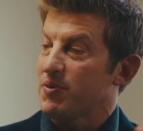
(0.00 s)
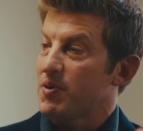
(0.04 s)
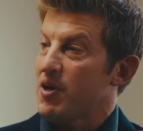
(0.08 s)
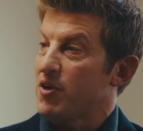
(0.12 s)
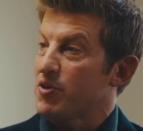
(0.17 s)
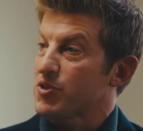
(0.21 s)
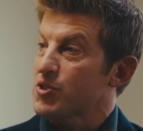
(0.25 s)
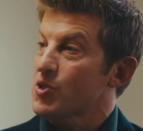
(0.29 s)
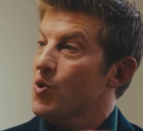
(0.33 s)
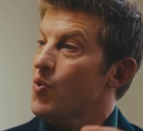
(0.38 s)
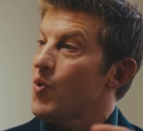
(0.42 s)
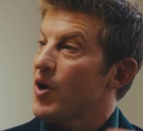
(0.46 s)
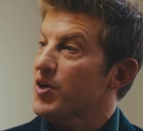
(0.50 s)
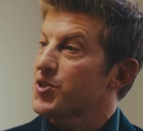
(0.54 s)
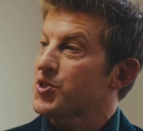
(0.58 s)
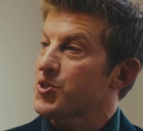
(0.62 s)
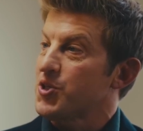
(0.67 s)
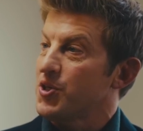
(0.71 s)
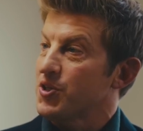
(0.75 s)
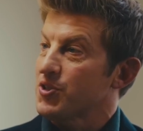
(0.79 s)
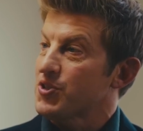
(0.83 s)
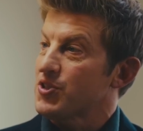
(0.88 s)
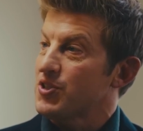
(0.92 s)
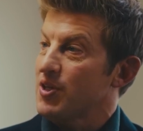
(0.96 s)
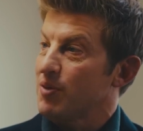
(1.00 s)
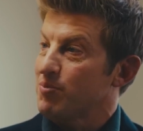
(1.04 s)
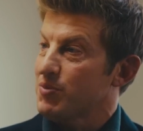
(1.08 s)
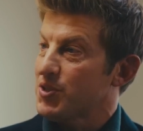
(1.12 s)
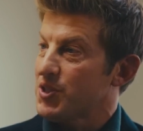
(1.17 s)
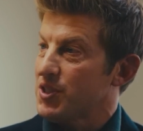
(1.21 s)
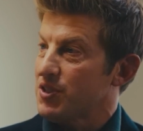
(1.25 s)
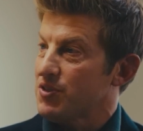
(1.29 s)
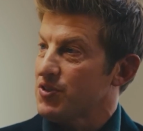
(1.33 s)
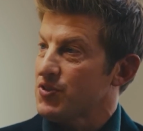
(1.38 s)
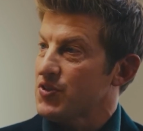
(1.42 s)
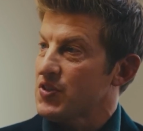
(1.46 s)
well is question
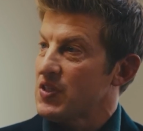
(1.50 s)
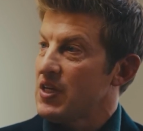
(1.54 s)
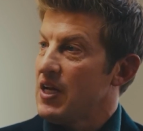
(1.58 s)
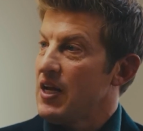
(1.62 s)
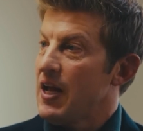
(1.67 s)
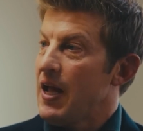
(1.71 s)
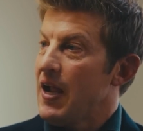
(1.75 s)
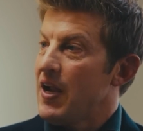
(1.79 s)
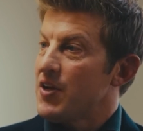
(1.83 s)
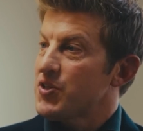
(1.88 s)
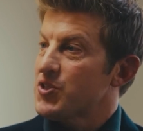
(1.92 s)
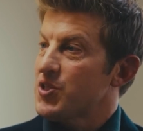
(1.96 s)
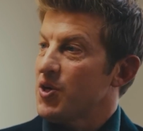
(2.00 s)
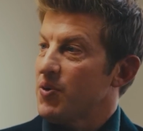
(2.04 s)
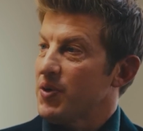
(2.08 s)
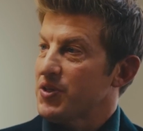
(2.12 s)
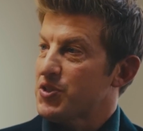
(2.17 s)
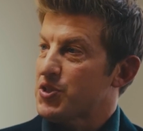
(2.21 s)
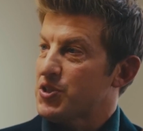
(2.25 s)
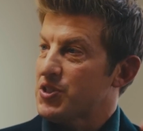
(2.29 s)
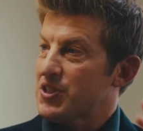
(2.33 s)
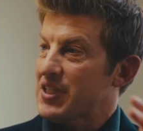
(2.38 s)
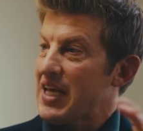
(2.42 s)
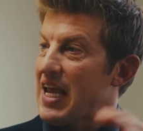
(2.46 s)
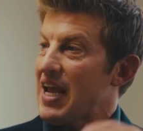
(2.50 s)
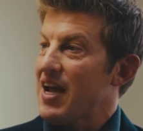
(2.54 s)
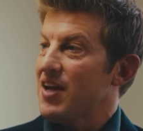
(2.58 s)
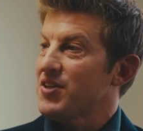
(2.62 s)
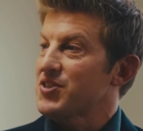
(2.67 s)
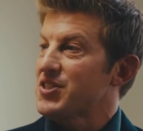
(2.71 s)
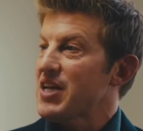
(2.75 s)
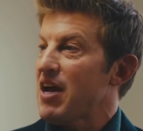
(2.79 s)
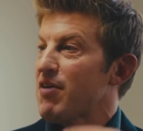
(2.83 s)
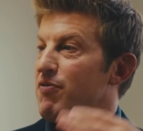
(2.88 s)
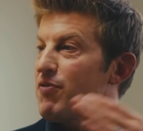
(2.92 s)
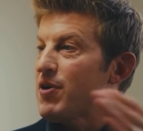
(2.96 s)
assumptions. So it
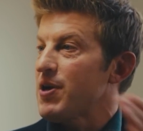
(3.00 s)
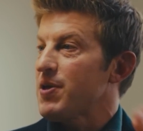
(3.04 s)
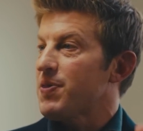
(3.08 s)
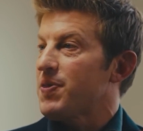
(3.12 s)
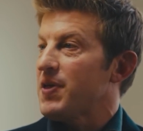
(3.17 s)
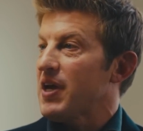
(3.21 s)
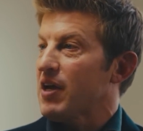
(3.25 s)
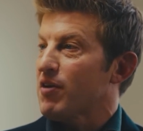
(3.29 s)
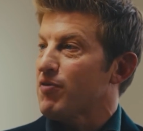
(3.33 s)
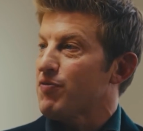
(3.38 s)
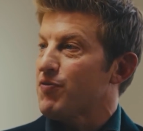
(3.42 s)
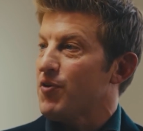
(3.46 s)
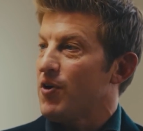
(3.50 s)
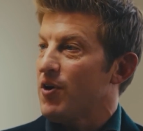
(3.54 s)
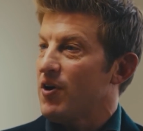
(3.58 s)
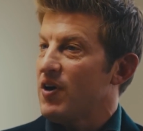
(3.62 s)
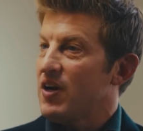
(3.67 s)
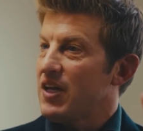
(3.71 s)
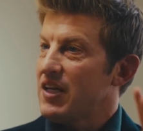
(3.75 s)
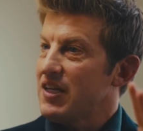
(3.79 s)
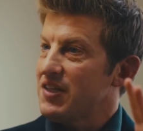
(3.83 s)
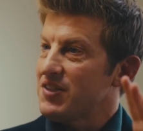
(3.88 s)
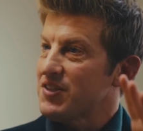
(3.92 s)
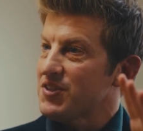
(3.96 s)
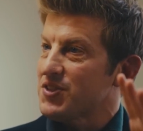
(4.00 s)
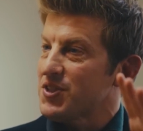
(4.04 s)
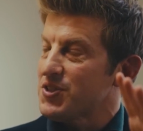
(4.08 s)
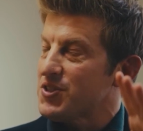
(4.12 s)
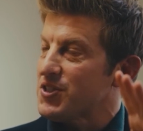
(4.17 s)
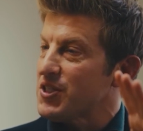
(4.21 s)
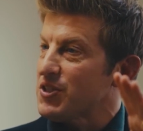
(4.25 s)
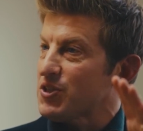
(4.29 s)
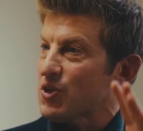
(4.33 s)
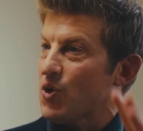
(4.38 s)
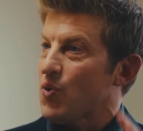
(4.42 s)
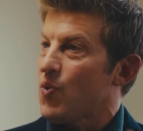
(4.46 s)
scans everything for, does
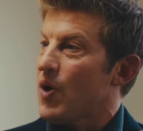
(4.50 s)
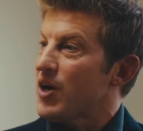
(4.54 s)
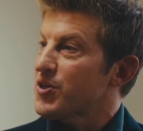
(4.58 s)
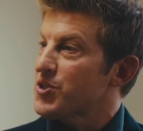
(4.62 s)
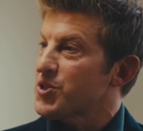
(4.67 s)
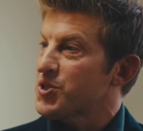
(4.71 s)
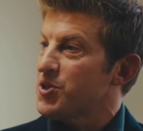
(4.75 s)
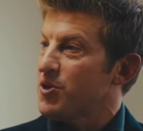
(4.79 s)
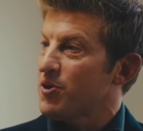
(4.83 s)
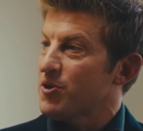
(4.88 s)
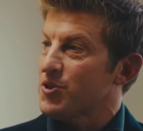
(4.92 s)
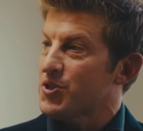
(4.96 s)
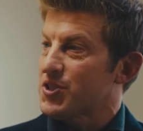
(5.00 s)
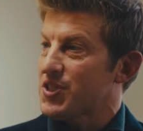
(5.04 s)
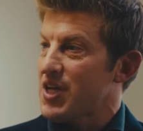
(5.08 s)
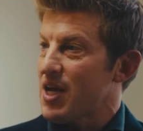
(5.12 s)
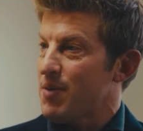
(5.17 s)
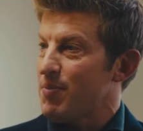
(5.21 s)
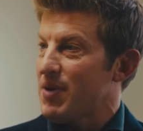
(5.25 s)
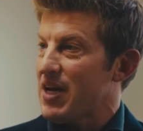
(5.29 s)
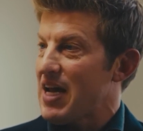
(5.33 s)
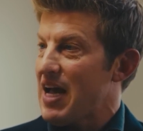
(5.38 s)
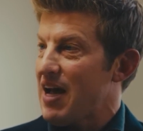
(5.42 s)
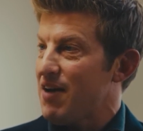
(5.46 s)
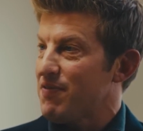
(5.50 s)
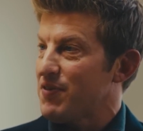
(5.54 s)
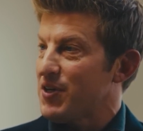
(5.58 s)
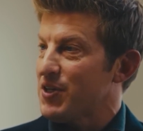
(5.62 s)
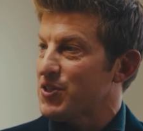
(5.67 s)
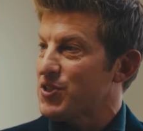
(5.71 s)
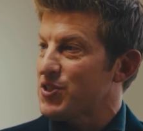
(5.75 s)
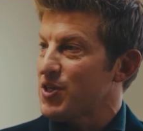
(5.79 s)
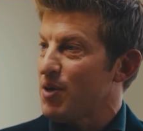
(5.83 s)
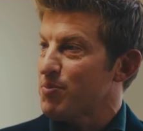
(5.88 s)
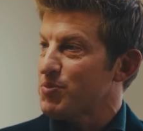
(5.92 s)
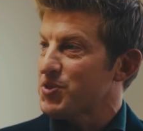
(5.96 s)
this question or statement have an
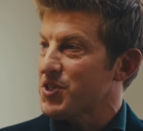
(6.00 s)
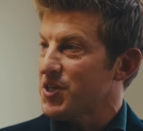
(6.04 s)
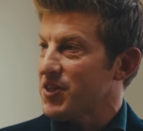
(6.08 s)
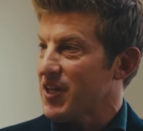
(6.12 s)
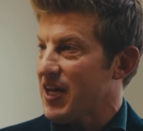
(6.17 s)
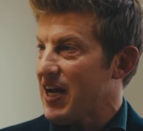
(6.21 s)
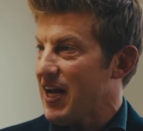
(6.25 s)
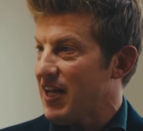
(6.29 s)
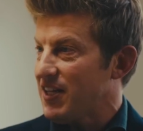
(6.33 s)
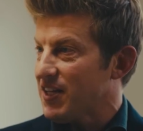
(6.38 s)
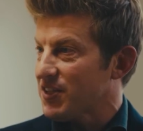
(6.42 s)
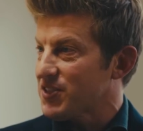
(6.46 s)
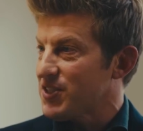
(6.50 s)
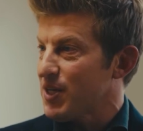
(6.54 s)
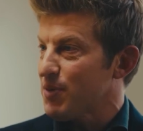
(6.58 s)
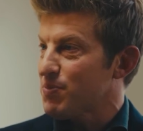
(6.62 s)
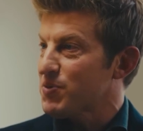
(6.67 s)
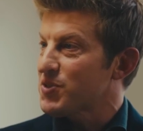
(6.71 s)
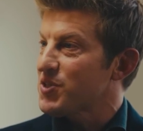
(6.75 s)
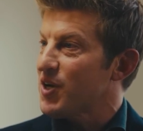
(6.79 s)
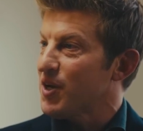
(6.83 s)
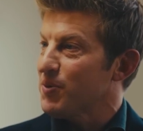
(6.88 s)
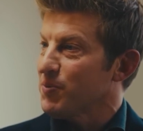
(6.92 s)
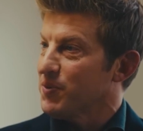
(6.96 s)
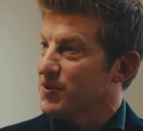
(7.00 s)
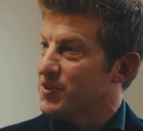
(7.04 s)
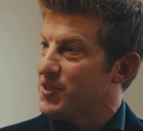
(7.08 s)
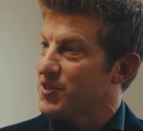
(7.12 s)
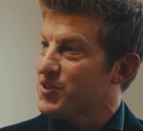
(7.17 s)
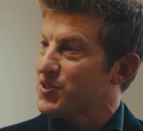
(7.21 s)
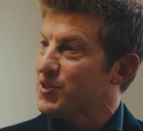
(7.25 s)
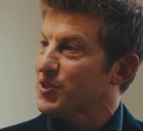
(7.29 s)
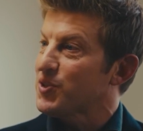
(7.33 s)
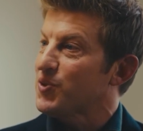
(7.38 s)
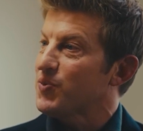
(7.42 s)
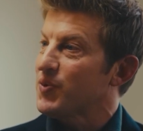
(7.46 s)
assumption that Alex Epstein would
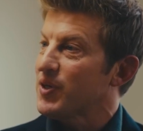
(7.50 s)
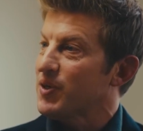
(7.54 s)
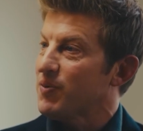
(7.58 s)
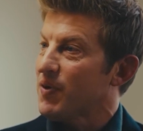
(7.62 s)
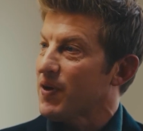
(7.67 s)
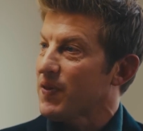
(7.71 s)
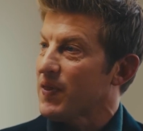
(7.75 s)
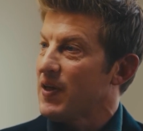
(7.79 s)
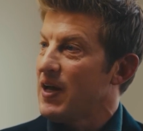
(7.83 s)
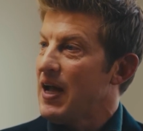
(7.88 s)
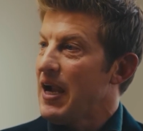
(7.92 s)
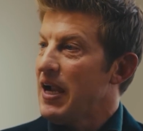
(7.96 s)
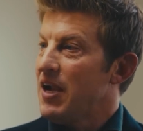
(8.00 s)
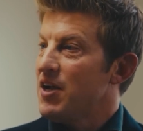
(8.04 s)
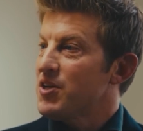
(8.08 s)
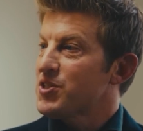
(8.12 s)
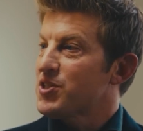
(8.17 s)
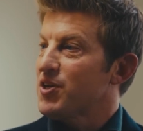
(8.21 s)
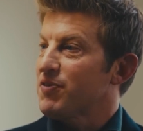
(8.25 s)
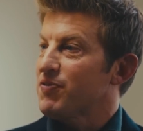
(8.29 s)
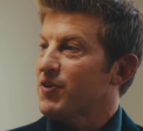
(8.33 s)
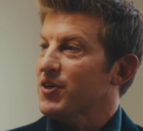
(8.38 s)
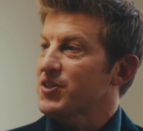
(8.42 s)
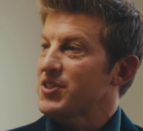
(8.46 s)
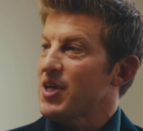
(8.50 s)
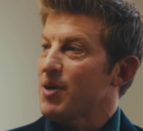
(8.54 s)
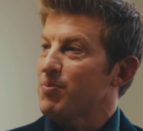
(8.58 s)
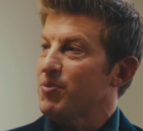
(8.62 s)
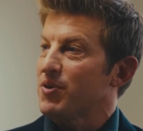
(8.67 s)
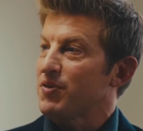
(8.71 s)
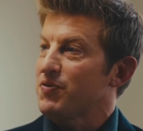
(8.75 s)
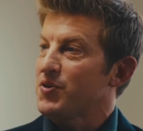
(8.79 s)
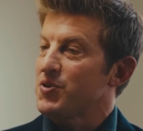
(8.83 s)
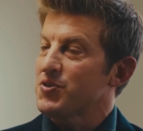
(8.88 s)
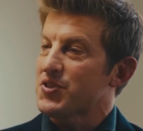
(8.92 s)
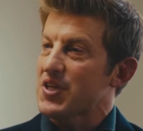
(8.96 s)
disagree with? So for
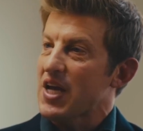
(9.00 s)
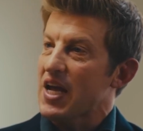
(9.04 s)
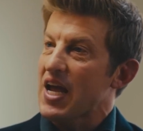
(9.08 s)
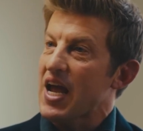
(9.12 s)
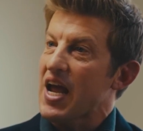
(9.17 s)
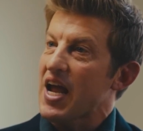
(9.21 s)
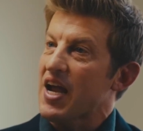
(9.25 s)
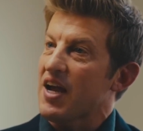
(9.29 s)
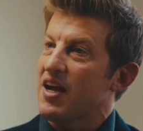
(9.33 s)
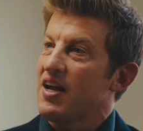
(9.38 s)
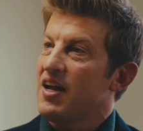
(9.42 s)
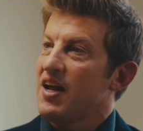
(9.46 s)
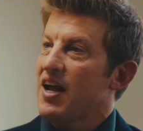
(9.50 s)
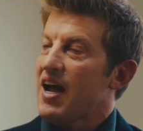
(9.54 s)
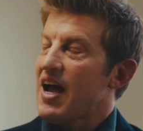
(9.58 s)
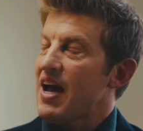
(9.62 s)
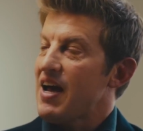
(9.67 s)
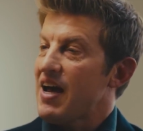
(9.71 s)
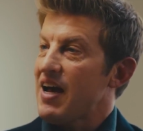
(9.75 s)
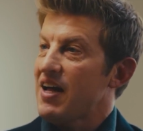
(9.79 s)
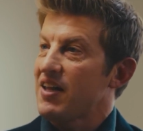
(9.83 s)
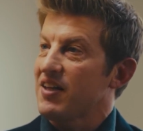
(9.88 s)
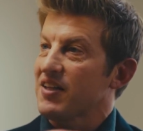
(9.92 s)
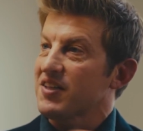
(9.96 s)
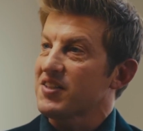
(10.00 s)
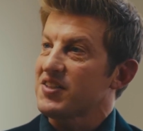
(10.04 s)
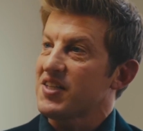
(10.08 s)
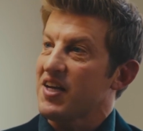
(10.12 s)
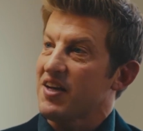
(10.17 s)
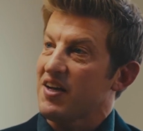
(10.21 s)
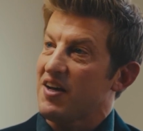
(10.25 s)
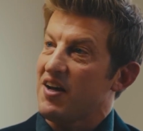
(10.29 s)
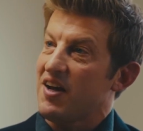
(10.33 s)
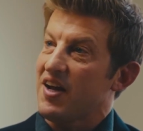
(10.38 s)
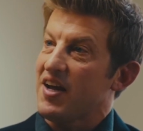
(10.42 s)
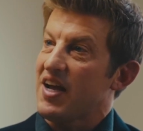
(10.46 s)
example, if you say, hey, Alex
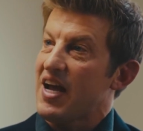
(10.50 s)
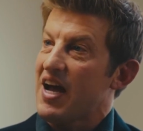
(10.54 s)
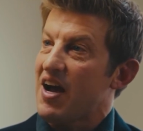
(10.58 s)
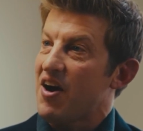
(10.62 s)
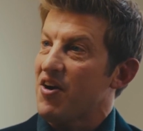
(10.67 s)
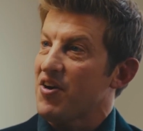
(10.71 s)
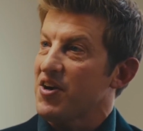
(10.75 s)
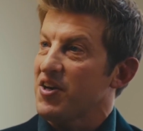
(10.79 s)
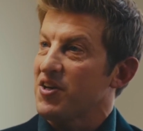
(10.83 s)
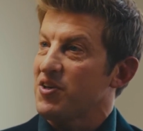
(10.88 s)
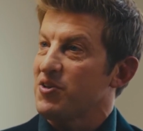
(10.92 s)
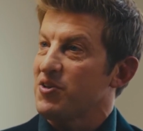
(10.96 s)
AI, how